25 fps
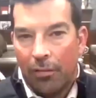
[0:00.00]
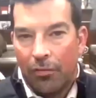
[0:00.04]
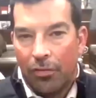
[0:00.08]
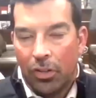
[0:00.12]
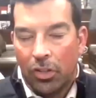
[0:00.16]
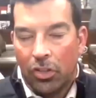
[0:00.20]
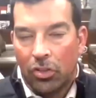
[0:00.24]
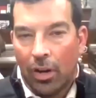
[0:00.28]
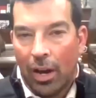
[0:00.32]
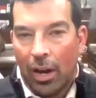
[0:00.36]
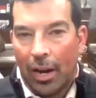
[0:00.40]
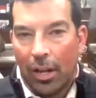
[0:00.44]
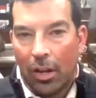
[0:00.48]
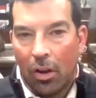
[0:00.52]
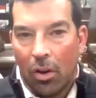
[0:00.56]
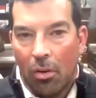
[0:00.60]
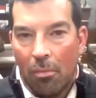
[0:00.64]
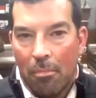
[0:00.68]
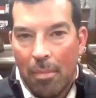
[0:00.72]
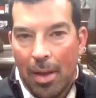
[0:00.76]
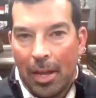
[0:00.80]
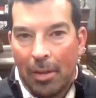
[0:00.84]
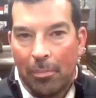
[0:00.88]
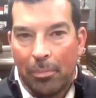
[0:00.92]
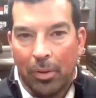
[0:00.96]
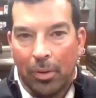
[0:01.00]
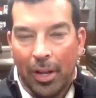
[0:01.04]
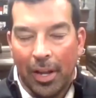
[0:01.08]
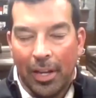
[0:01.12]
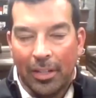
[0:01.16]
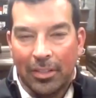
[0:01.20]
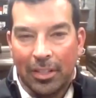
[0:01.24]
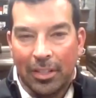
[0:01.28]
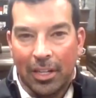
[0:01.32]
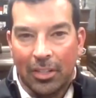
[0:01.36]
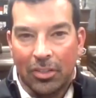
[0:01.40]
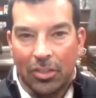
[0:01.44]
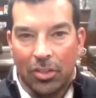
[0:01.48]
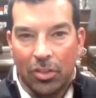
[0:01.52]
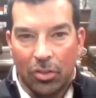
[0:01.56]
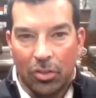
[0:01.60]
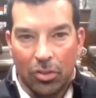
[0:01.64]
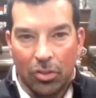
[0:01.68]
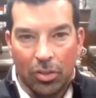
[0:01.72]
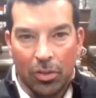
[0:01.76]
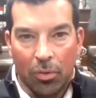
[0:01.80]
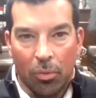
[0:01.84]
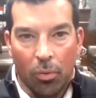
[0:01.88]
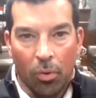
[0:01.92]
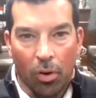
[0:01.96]
if you try to go make plays, it doesn't
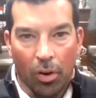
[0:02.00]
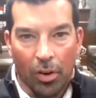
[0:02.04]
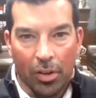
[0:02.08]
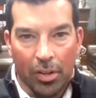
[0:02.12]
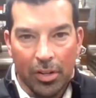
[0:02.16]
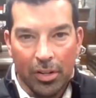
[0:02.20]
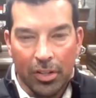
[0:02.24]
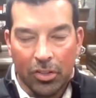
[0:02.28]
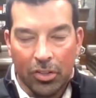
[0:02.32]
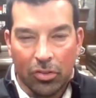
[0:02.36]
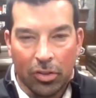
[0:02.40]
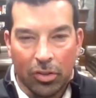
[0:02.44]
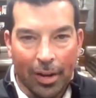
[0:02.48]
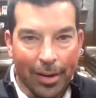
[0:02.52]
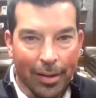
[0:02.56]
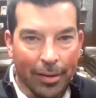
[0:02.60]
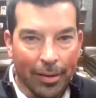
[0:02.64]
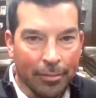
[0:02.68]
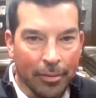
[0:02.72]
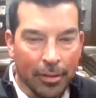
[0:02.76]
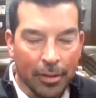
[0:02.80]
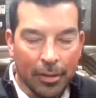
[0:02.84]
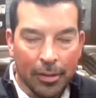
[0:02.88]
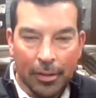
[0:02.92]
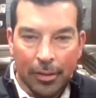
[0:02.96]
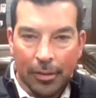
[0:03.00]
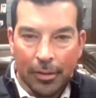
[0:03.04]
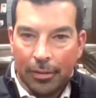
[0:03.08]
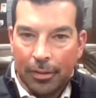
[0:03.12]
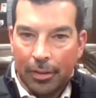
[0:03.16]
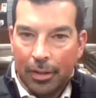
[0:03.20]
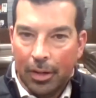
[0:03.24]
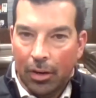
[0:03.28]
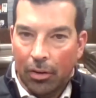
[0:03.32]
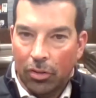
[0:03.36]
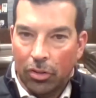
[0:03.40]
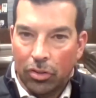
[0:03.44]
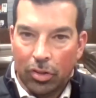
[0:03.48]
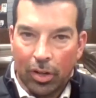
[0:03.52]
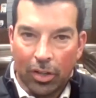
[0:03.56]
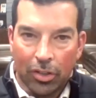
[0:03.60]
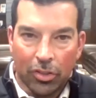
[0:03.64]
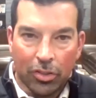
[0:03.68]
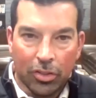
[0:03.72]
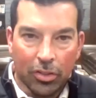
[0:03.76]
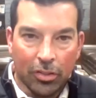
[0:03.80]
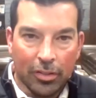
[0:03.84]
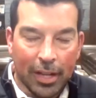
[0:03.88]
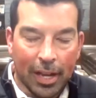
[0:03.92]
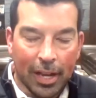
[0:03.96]
usually work. You just try to, you know,
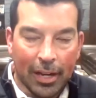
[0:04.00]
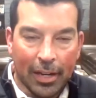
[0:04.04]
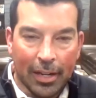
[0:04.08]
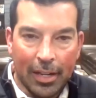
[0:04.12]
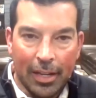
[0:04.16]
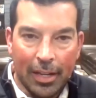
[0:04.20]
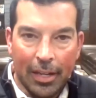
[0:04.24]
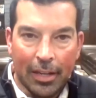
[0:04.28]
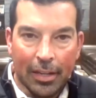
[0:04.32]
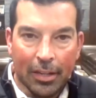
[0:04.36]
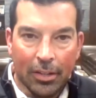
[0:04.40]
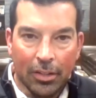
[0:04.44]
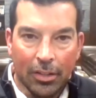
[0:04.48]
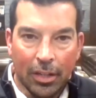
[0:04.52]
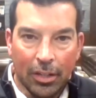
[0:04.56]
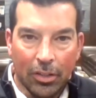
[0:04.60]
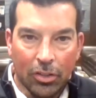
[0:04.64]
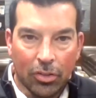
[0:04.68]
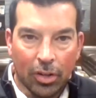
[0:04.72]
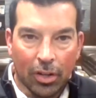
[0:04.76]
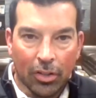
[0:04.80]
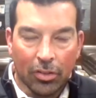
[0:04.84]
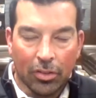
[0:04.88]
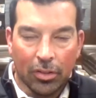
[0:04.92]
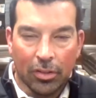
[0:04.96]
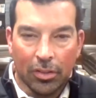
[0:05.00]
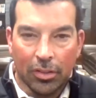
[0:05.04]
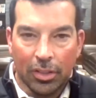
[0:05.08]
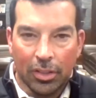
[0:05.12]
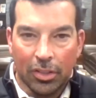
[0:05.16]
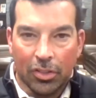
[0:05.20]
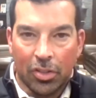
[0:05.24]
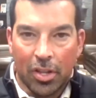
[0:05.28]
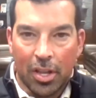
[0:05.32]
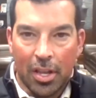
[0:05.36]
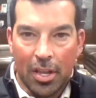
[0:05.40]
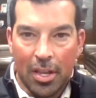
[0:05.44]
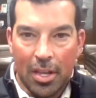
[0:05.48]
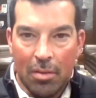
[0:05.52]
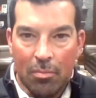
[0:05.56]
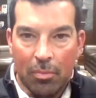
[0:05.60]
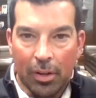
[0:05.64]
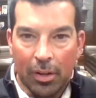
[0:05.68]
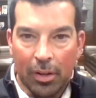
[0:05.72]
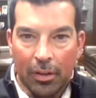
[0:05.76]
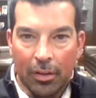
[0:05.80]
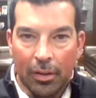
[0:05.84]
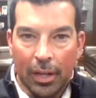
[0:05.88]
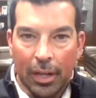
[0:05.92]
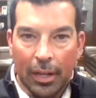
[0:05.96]
trust your technique and trust the
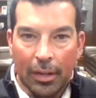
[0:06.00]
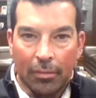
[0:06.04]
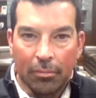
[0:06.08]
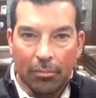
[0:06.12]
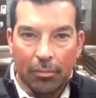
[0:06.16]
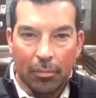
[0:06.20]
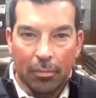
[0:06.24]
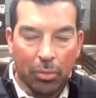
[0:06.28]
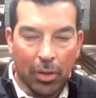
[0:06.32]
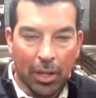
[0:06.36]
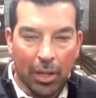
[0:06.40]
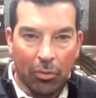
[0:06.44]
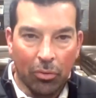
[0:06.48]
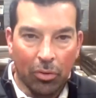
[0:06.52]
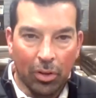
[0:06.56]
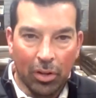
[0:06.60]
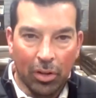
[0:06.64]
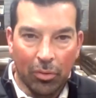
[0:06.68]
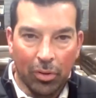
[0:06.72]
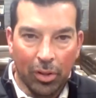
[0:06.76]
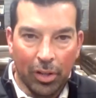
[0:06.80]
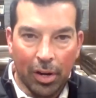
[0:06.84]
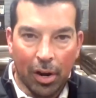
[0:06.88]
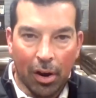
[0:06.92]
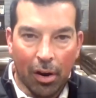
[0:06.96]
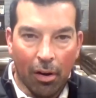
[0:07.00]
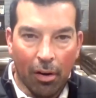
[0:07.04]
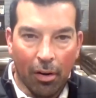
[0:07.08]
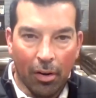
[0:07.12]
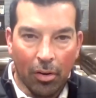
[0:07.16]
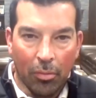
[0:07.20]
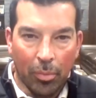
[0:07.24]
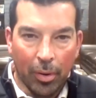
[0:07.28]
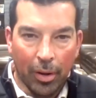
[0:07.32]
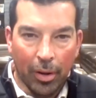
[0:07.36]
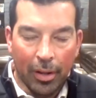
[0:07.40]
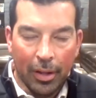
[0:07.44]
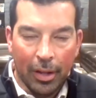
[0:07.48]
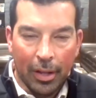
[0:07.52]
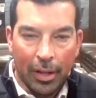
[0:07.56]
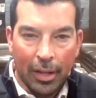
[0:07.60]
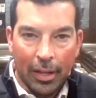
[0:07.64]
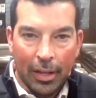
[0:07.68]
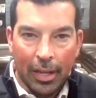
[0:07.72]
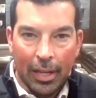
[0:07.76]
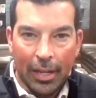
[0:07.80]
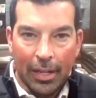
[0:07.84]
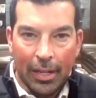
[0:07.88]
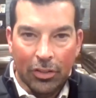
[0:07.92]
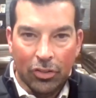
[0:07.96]
scheme and play really, really hard. But
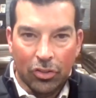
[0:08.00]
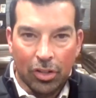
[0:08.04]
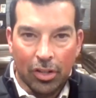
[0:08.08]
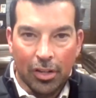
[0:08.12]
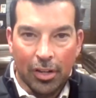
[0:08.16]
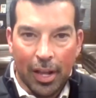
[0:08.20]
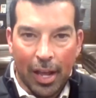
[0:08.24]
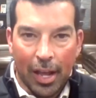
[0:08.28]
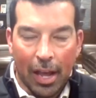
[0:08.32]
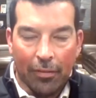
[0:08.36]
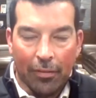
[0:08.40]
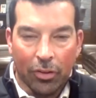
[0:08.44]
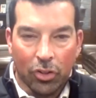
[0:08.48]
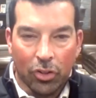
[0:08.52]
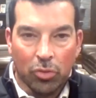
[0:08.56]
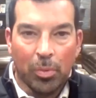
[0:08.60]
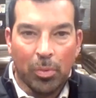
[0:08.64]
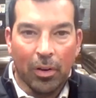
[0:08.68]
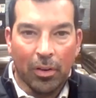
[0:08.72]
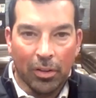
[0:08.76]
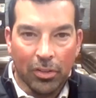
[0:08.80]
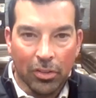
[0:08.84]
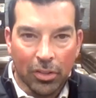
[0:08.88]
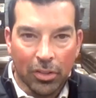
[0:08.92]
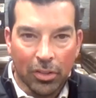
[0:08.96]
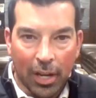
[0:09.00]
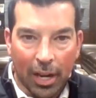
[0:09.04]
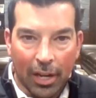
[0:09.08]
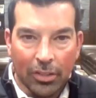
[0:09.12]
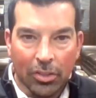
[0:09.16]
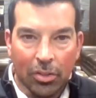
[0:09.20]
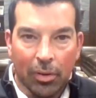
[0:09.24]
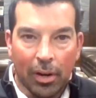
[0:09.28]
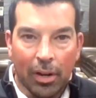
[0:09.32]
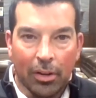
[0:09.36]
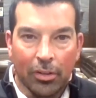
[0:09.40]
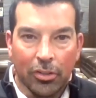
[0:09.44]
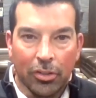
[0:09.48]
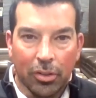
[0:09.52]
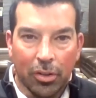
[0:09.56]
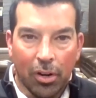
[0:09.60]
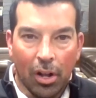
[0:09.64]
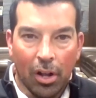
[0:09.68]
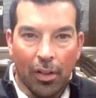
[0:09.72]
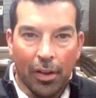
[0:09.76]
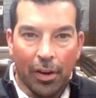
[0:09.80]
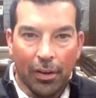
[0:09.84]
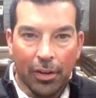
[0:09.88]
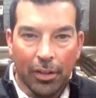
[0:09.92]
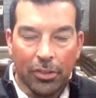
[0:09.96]
it is good to have experienced guys around you in
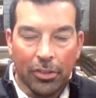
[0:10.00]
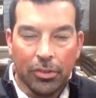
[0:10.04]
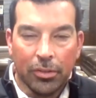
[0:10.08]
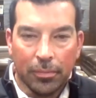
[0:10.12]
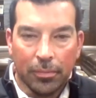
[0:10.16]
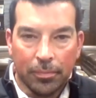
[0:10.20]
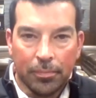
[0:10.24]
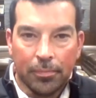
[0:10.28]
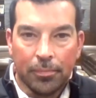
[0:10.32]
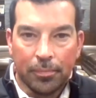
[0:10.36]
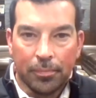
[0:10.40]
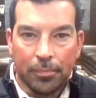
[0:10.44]
all areas.